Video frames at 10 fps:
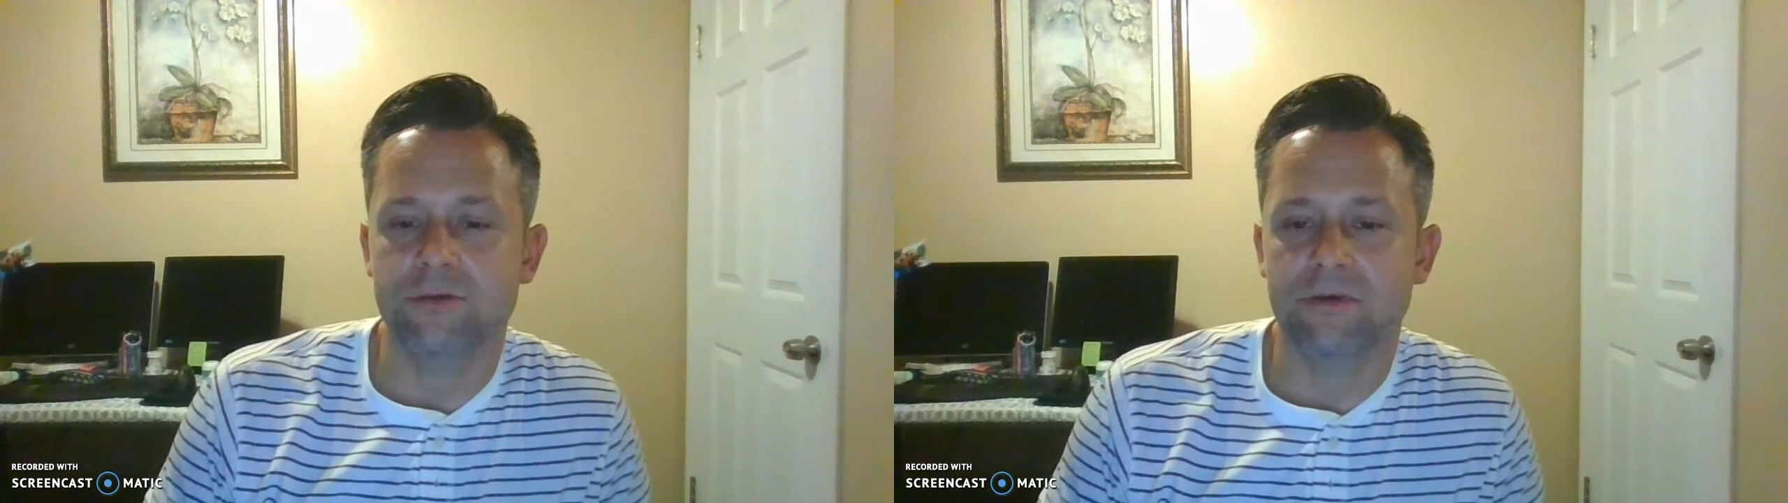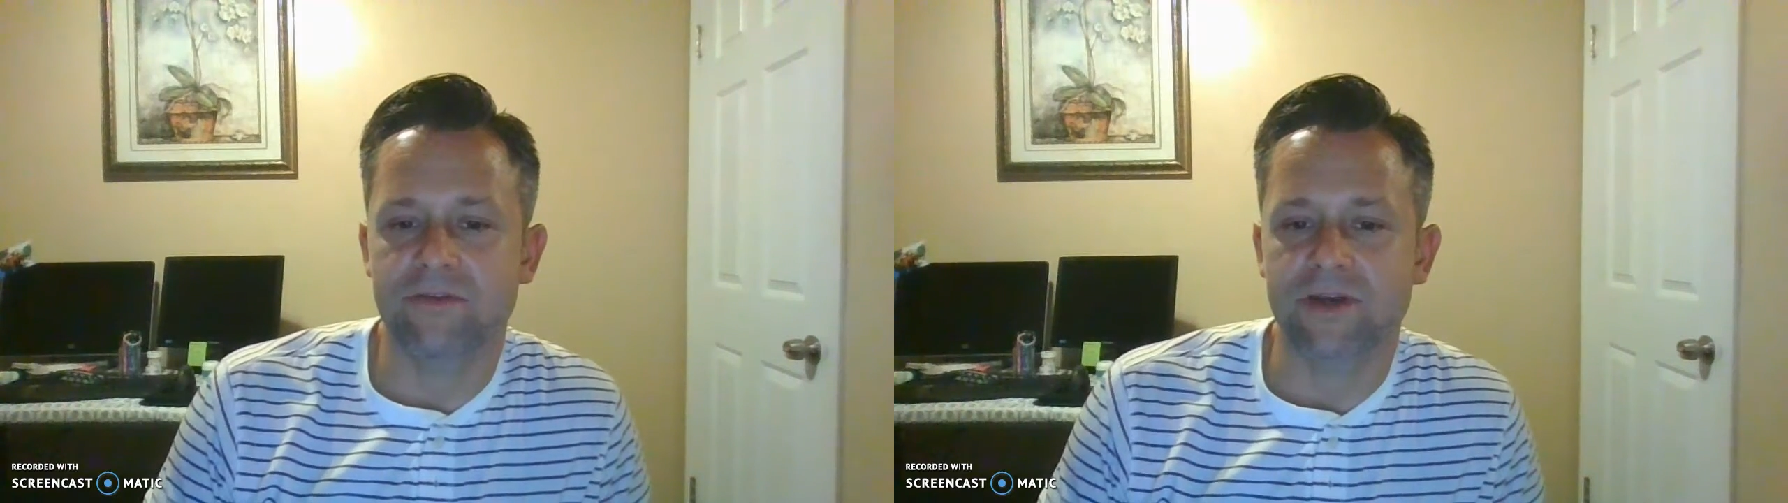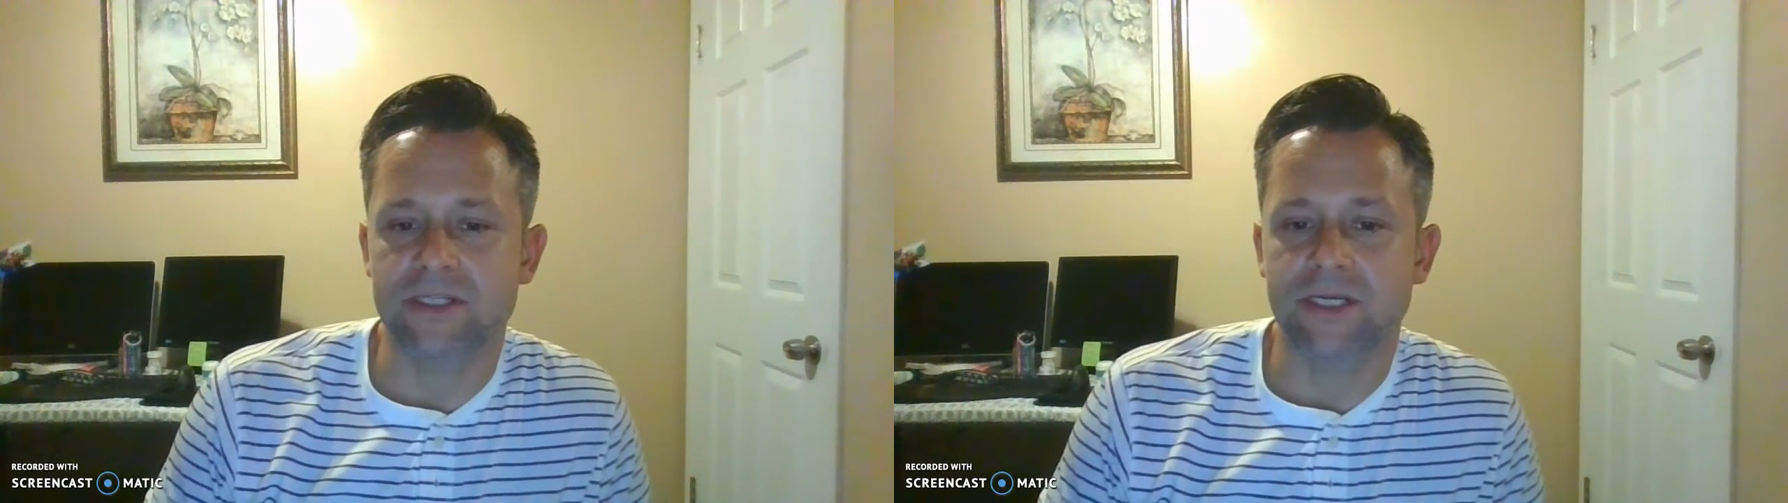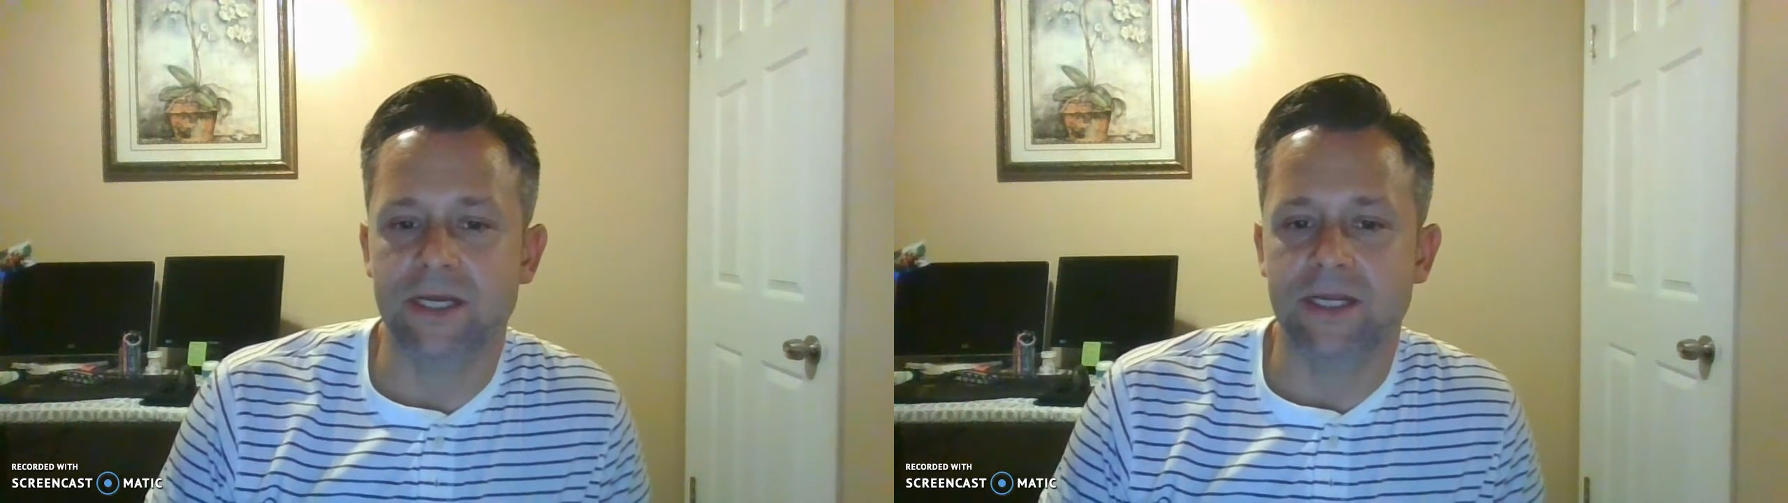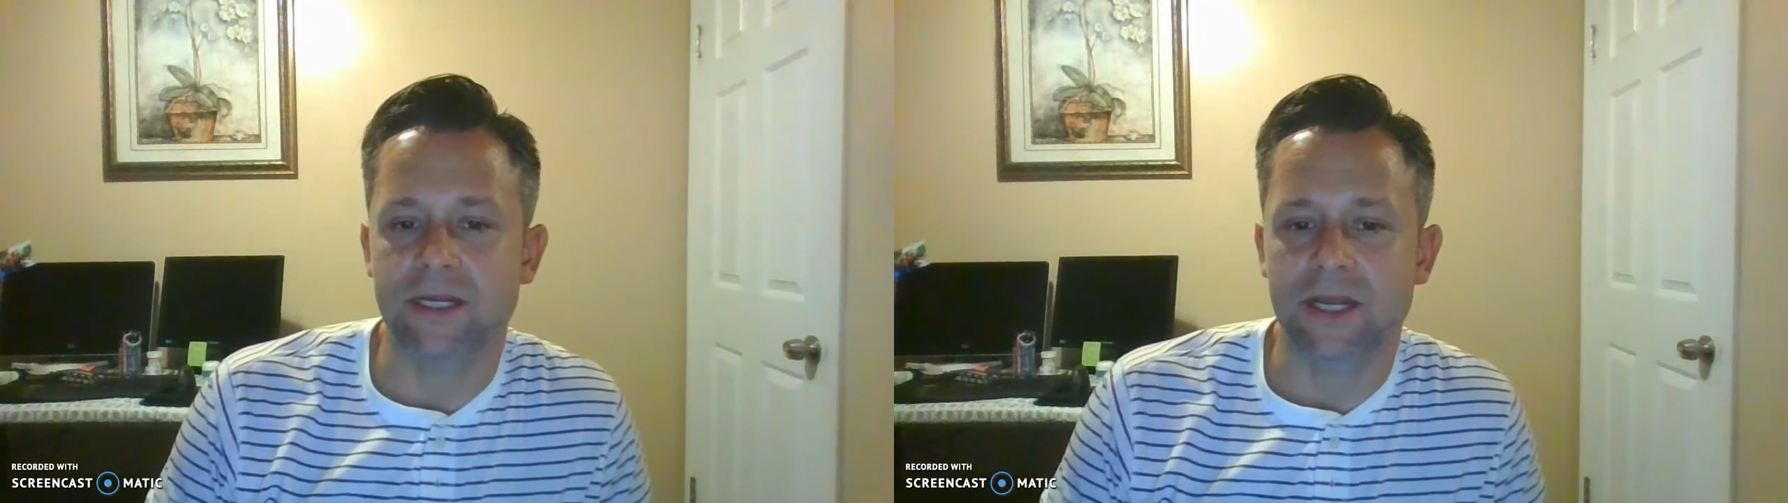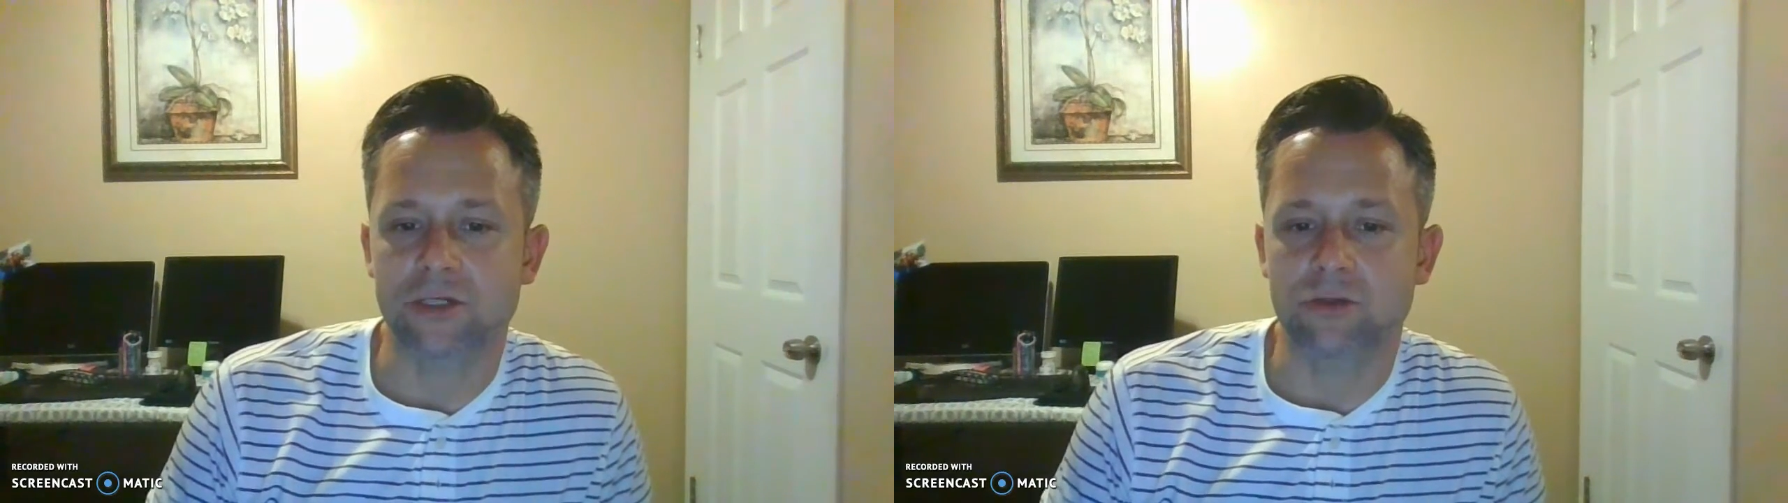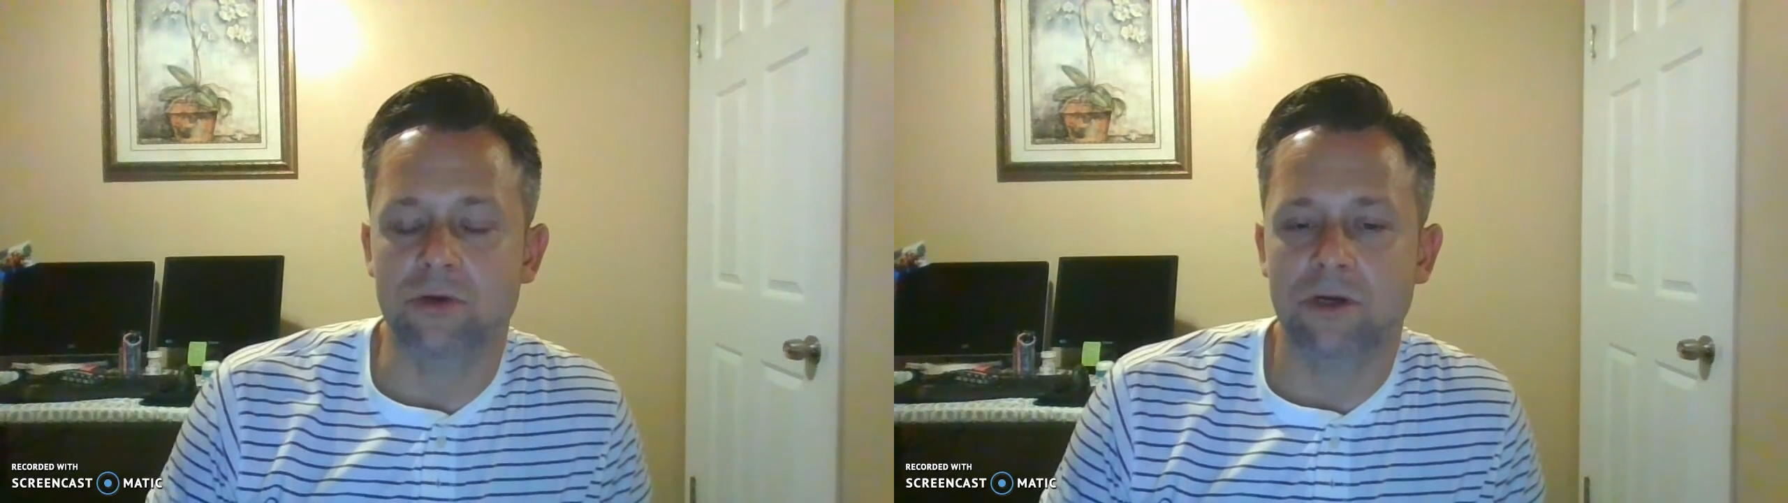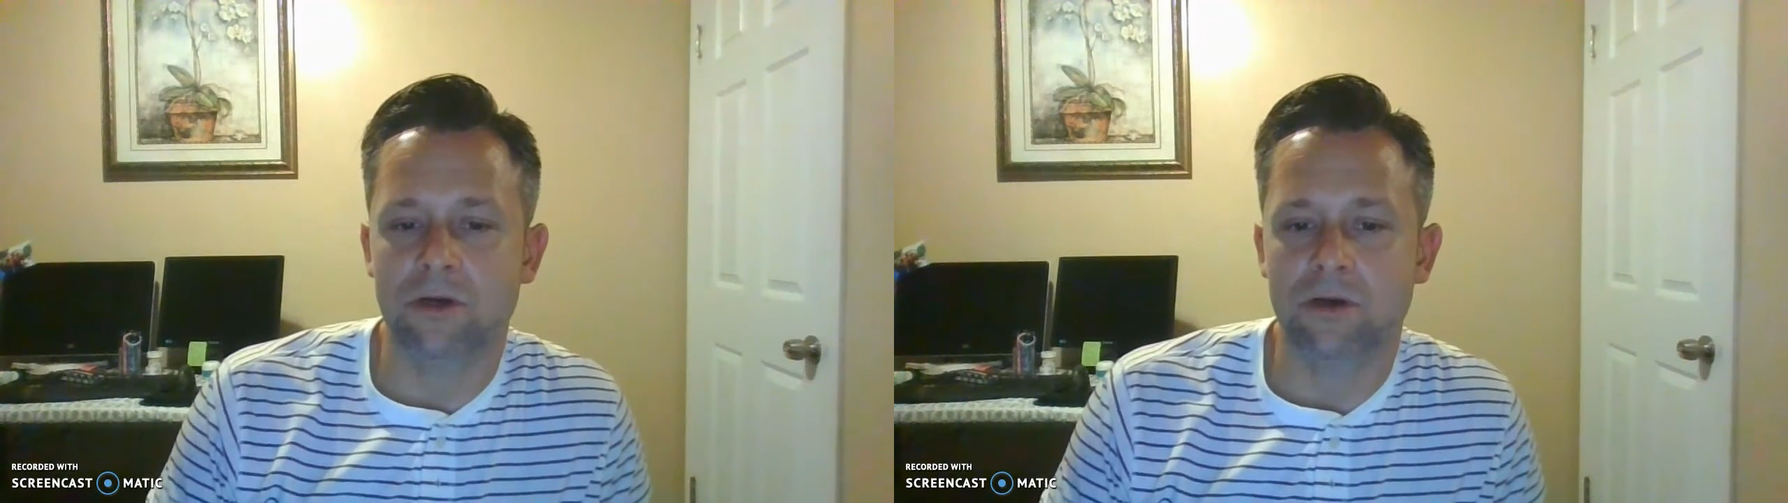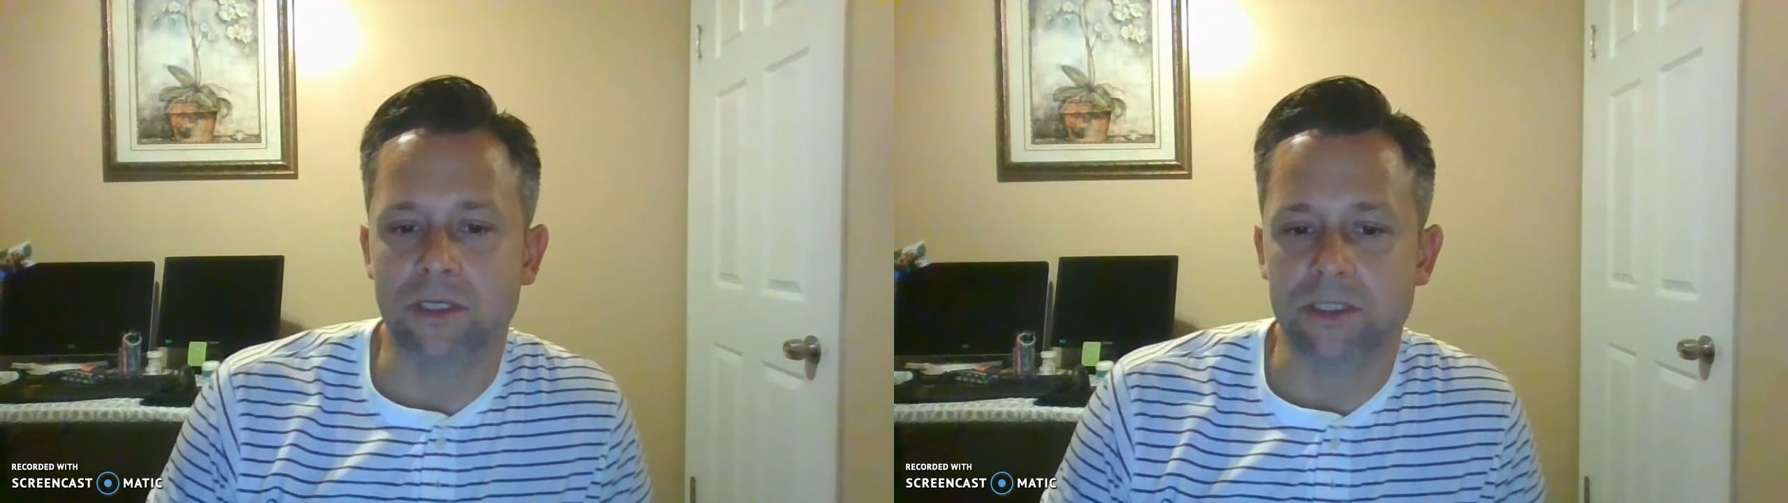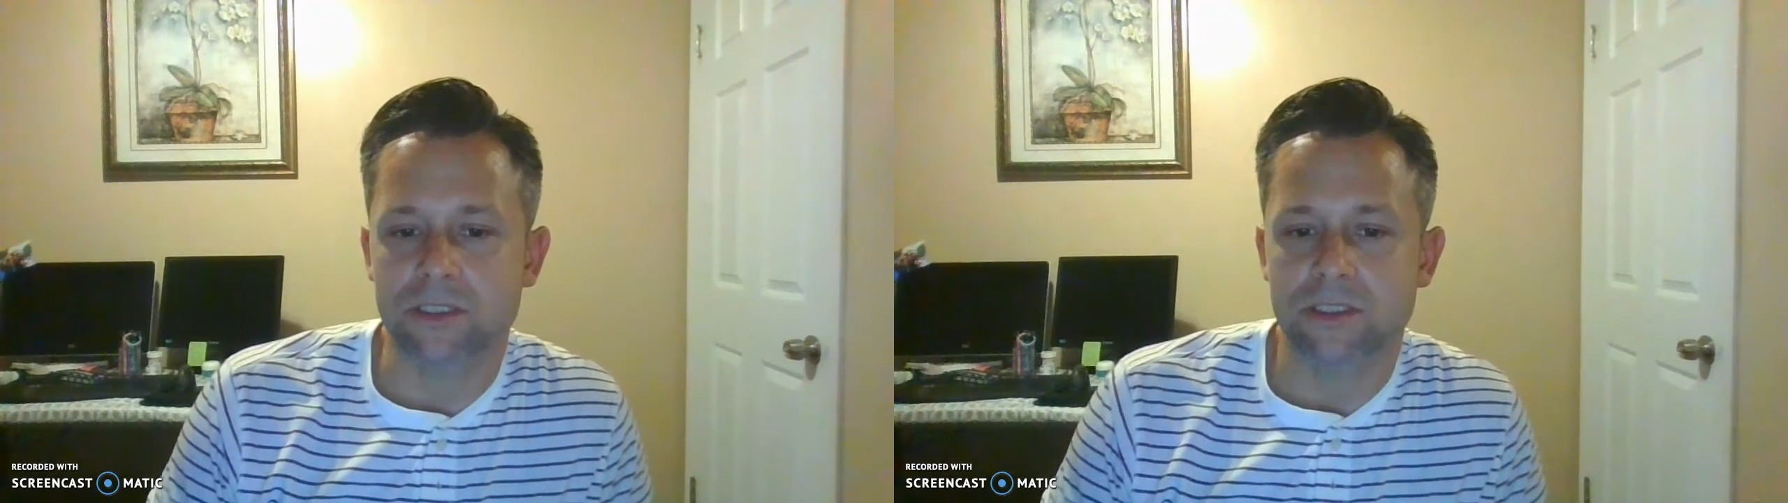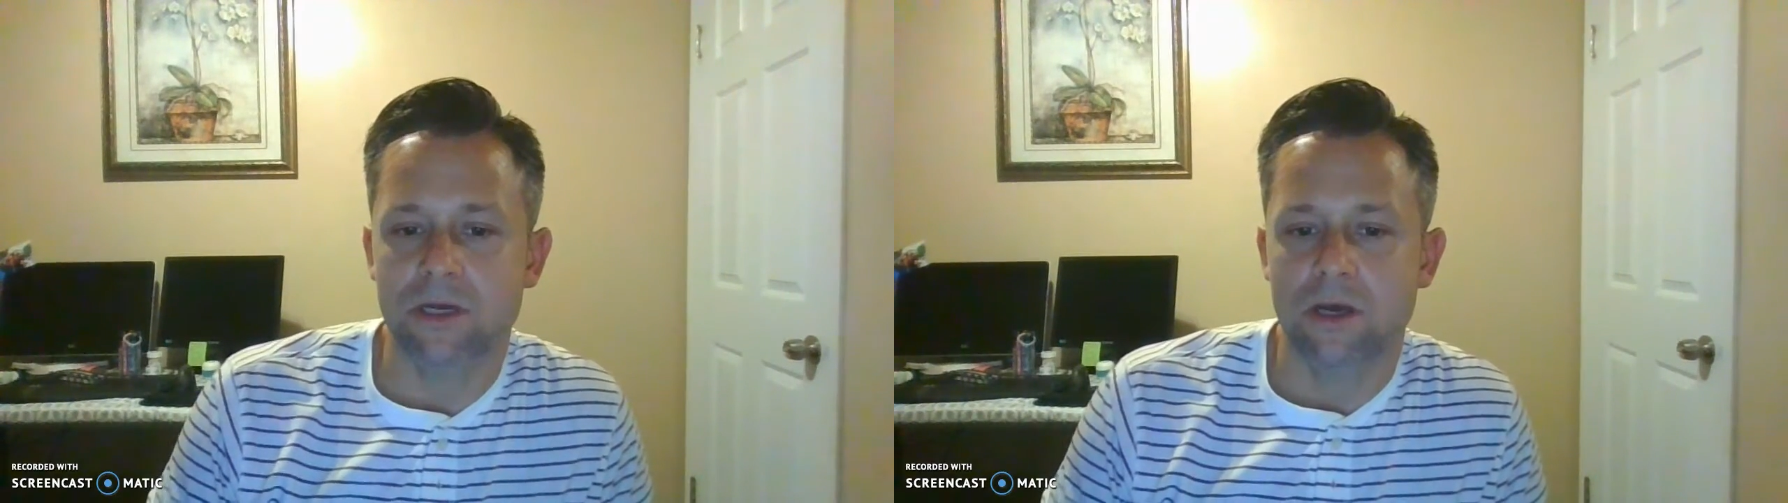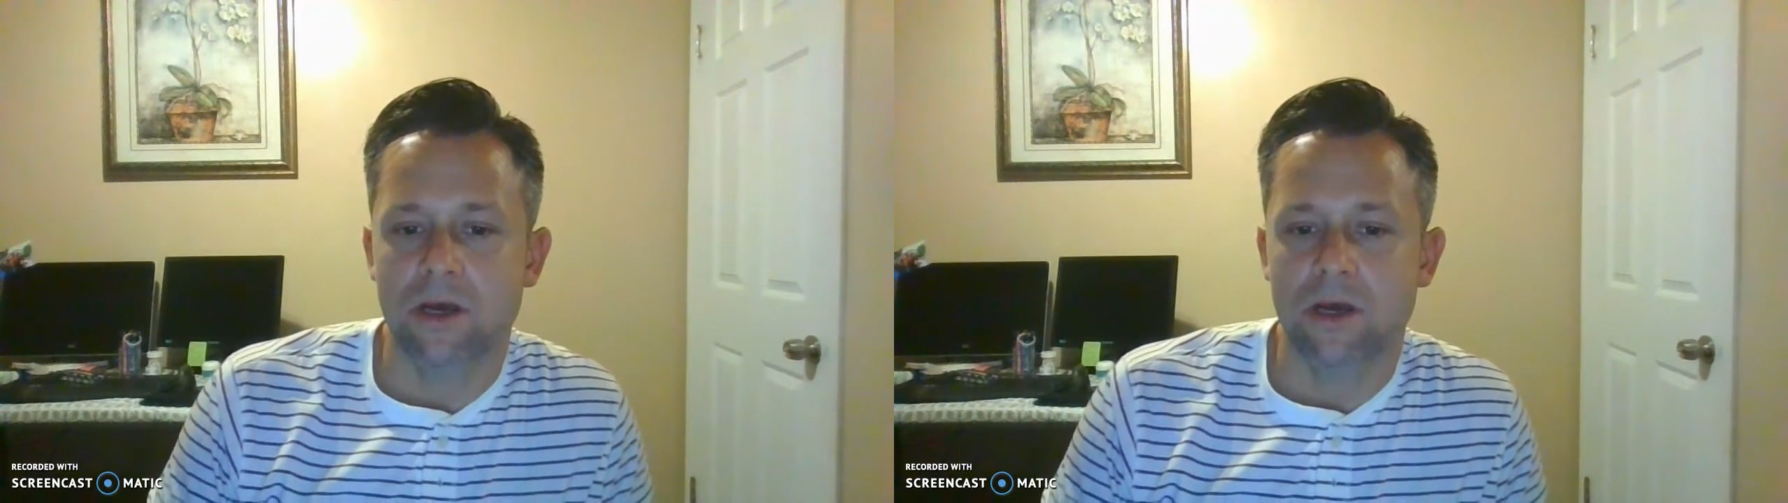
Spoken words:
to investigate a natural occurrence.